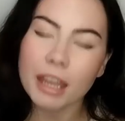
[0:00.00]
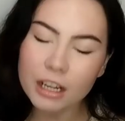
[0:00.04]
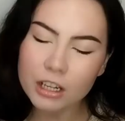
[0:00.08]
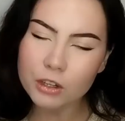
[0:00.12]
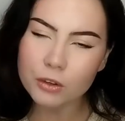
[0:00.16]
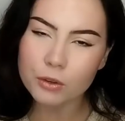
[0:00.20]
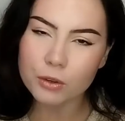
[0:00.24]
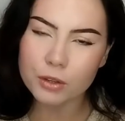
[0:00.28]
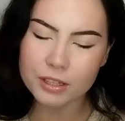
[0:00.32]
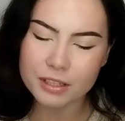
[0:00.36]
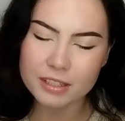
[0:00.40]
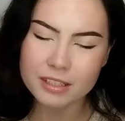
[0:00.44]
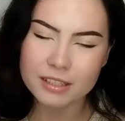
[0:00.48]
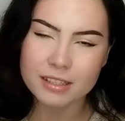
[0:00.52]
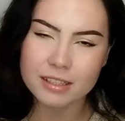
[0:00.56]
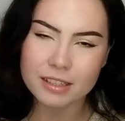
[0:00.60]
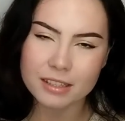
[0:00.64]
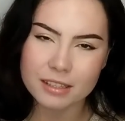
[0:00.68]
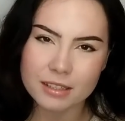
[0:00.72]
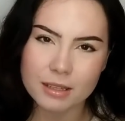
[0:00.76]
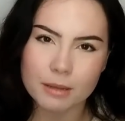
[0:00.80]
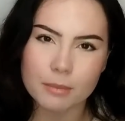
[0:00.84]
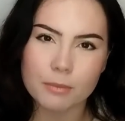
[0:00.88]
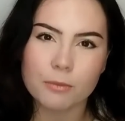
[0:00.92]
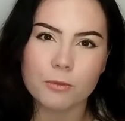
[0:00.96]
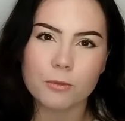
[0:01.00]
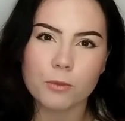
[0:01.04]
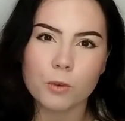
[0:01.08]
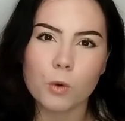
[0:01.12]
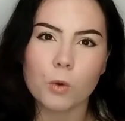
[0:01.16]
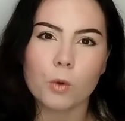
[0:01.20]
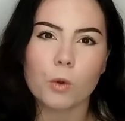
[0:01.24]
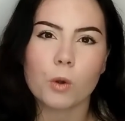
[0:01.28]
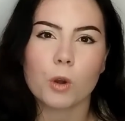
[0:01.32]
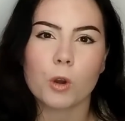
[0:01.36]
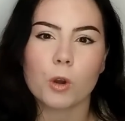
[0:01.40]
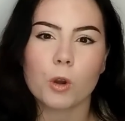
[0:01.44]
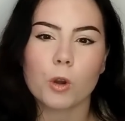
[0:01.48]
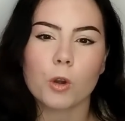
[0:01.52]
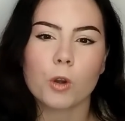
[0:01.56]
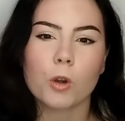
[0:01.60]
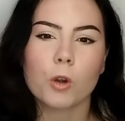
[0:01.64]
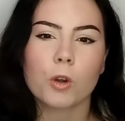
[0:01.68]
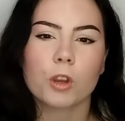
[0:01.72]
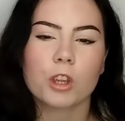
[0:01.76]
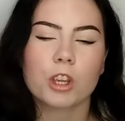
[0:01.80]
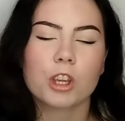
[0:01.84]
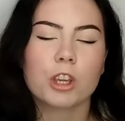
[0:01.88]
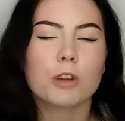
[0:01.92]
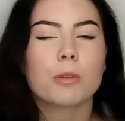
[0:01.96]
main criticism for
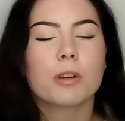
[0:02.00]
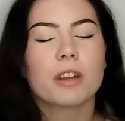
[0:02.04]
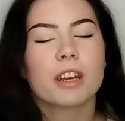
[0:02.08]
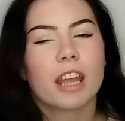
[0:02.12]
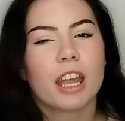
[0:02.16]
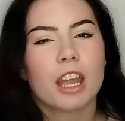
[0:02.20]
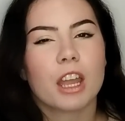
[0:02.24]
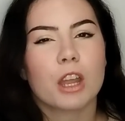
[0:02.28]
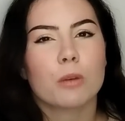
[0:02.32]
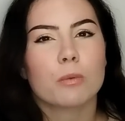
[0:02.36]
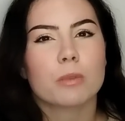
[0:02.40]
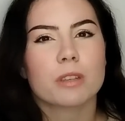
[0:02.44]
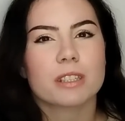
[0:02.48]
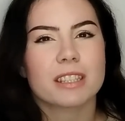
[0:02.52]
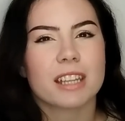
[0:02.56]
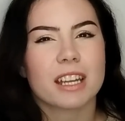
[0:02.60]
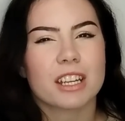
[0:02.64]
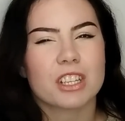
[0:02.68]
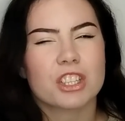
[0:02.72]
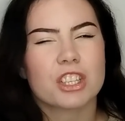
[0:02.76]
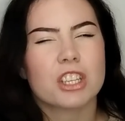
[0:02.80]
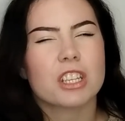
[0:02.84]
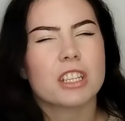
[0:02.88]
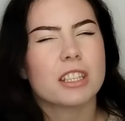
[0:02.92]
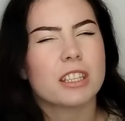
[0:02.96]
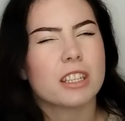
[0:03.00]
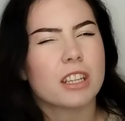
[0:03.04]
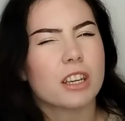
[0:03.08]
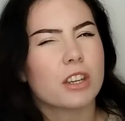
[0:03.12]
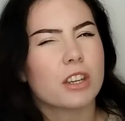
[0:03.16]
her Q&A was that she